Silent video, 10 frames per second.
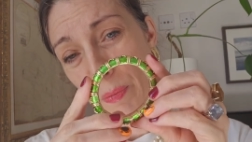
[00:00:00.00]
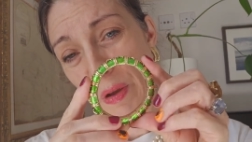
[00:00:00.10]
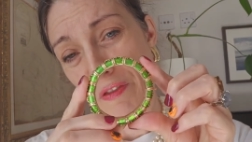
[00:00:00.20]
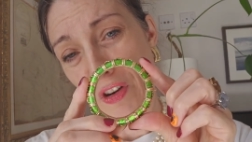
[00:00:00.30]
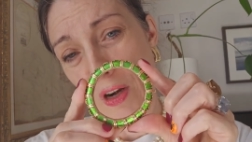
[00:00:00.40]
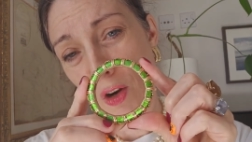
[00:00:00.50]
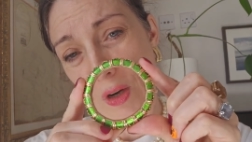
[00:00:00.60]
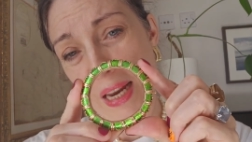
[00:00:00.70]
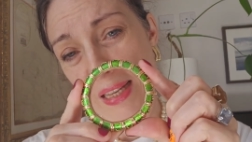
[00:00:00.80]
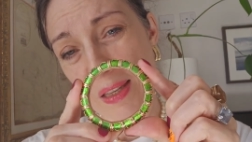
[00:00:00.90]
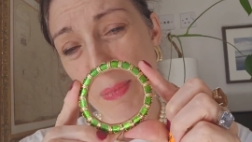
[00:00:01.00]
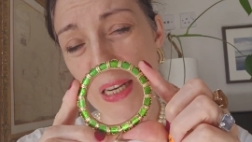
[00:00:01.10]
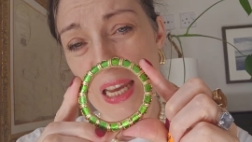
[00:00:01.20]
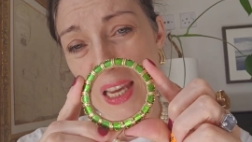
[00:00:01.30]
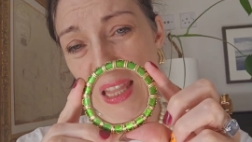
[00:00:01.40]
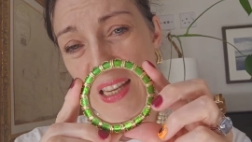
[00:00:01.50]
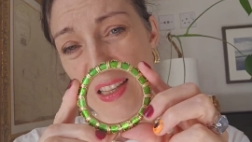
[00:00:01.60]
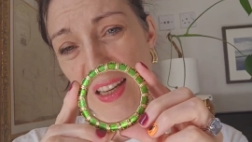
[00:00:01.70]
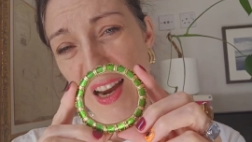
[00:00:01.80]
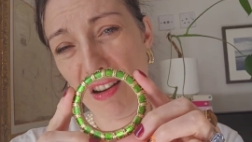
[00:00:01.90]
but for a lot less money,
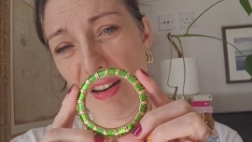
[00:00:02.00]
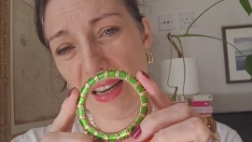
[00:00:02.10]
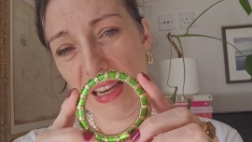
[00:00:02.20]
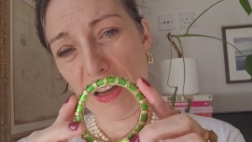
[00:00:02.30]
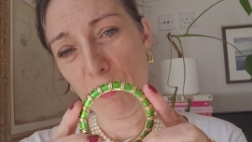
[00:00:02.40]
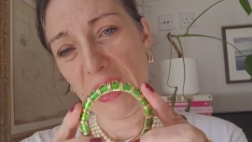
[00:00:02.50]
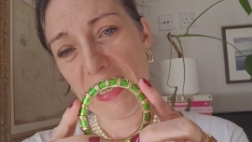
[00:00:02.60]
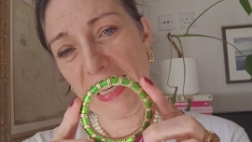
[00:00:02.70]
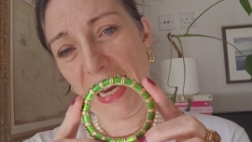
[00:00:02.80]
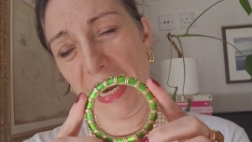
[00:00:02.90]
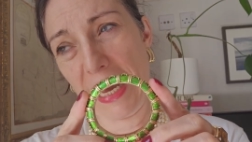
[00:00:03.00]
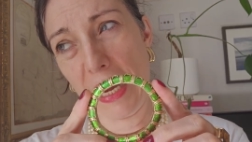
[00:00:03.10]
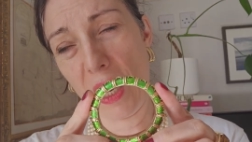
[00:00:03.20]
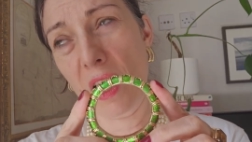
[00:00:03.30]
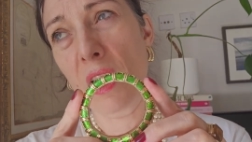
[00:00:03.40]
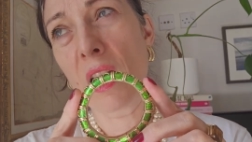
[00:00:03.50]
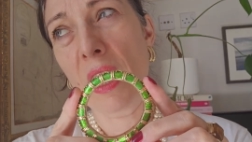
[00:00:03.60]
these are currently retailing,